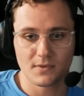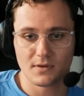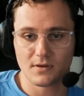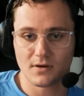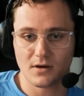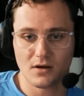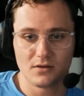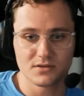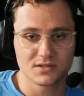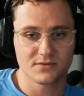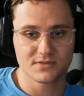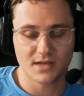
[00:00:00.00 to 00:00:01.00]
all this
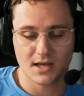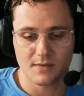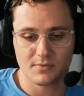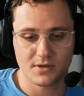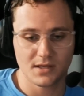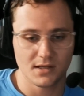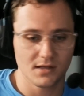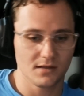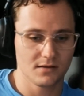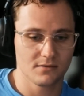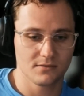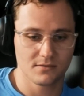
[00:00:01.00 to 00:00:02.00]
stuff's happening,
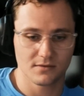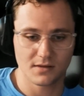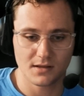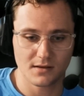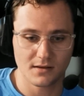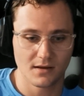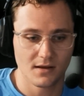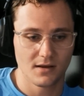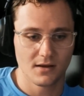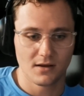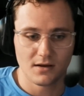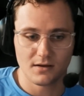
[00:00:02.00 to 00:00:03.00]
like
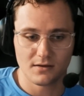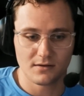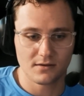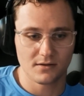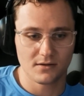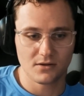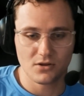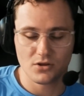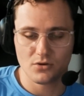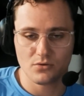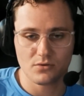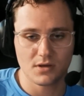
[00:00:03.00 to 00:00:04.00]

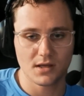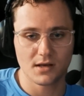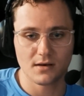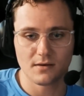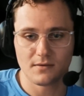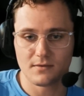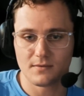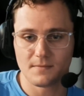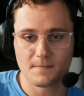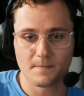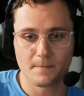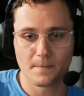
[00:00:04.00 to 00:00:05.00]
you can
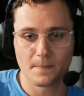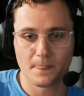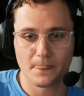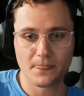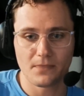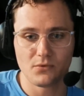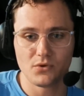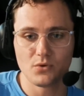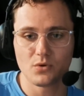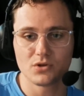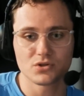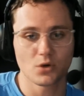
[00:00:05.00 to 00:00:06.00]

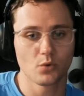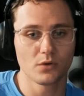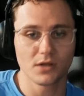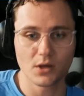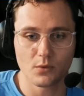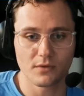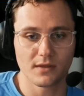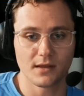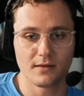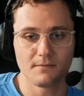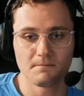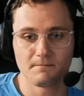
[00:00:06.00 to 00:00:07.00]
totally go with
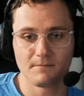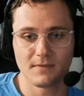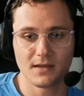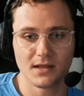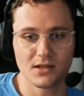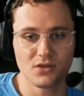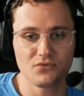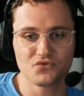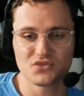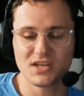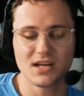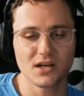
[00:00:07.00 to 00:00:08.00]
it. You've
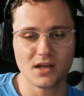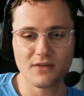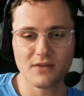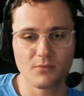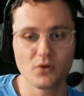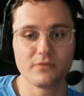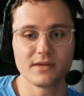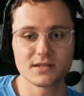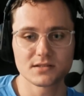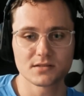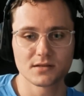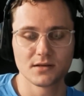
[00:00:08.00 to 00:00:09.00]
seen enough
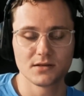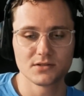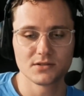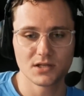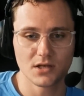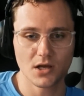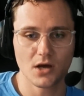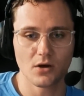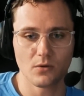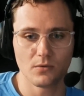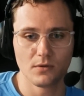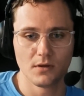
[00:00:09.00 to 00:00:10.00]
movies to
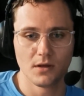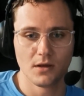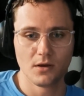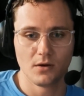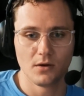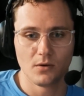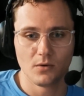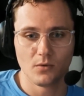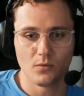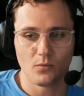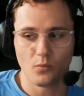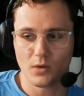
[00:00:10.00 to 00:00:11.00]
know
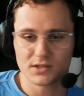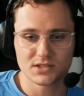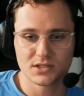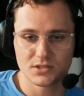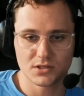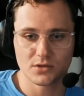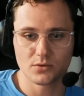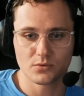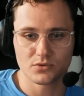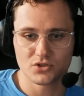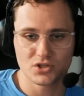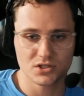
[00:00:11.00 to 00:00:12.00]
what to do.
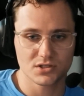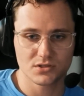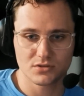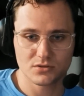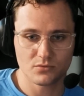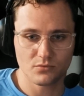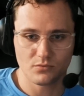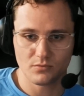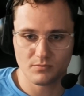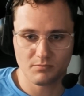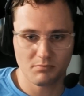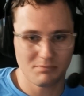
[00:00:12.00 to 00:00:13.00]
Just
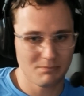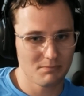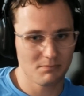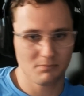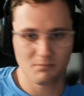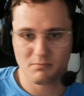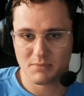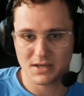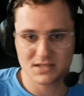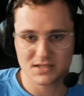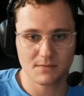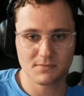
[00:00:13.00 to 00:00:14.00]
pick
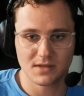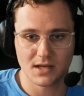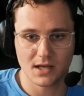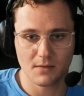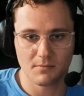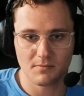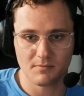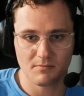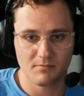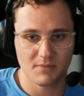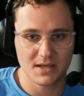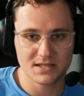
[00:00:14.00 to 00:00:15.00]
something up,
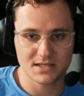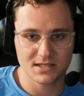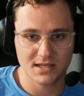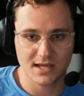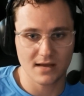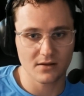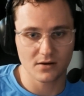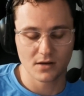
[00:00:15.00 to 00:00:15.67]
piece it together.